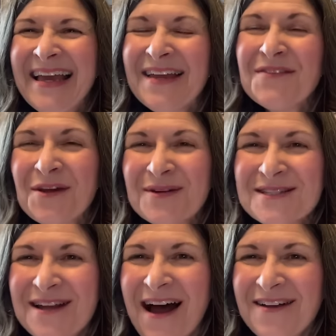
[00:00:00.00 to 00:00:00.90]
even though
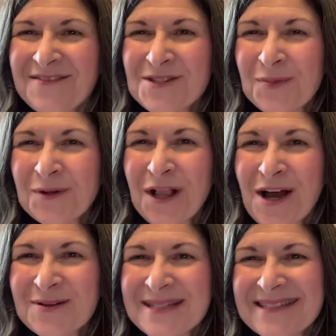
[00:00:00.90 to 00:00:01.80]
it's not super
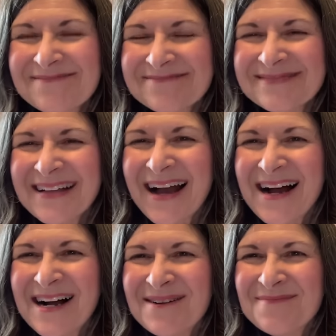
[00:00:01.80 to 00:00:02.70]
close.
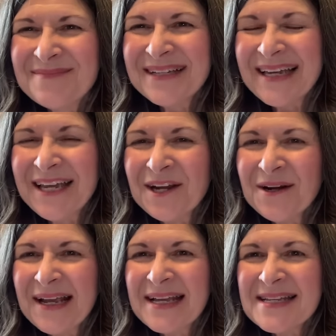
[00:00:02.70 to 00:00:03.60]
Um, here
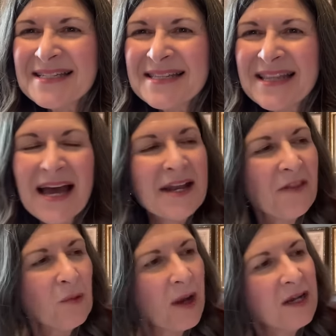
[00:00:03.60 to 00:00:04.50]
is the,
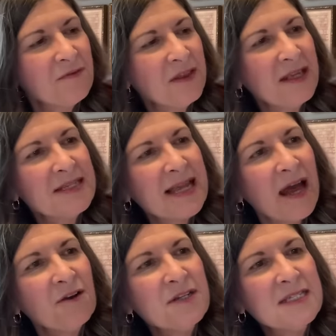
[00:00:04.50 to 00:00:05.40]
another one of the
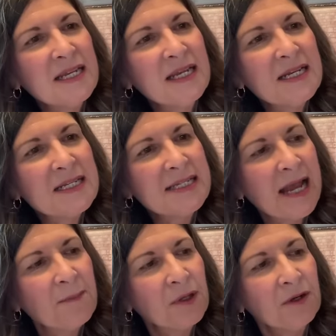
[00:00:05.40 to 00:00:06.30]
scattered seed
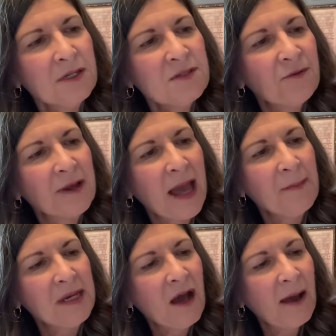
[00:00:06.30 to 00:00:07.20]
samplers, Forget
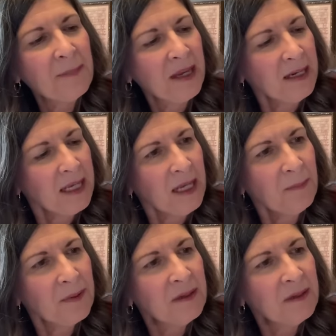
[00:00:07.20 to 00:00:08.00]
Me Not pin keep.